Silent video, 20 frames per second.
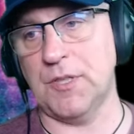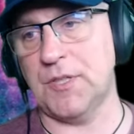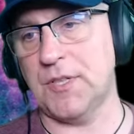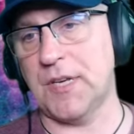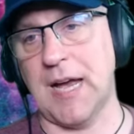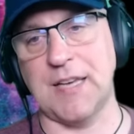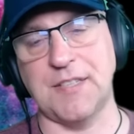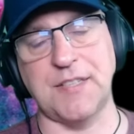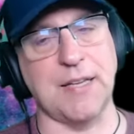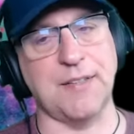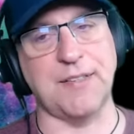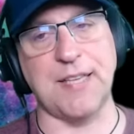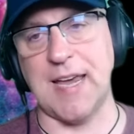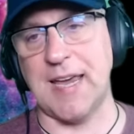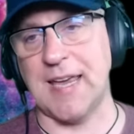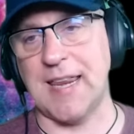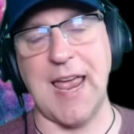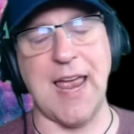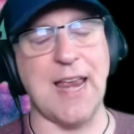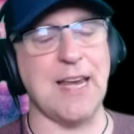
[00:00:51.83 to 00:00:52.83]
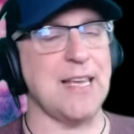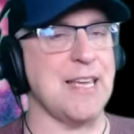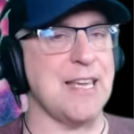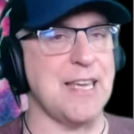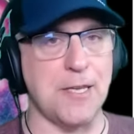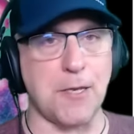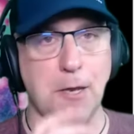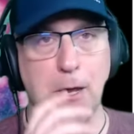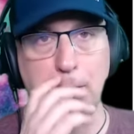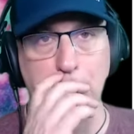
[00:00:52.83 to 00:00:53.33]
So this guy's not taking any
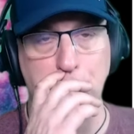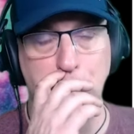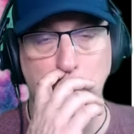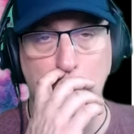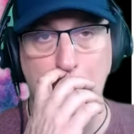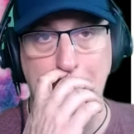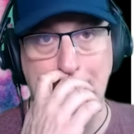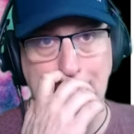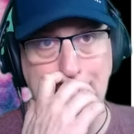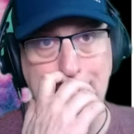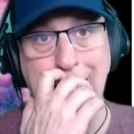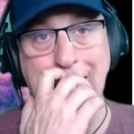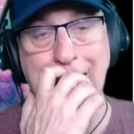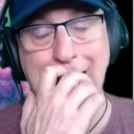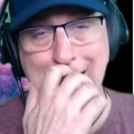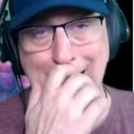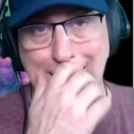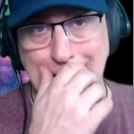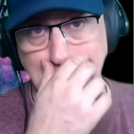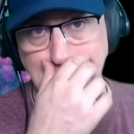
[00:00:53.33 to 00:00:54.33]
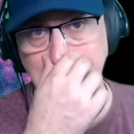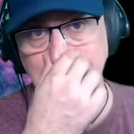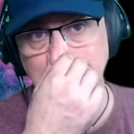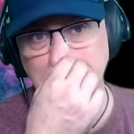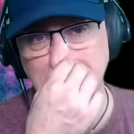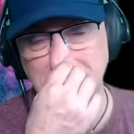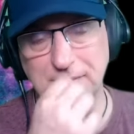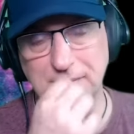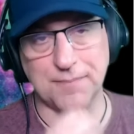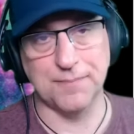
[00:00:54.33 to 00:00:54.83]
heat on the trade, and
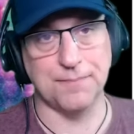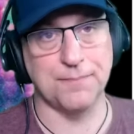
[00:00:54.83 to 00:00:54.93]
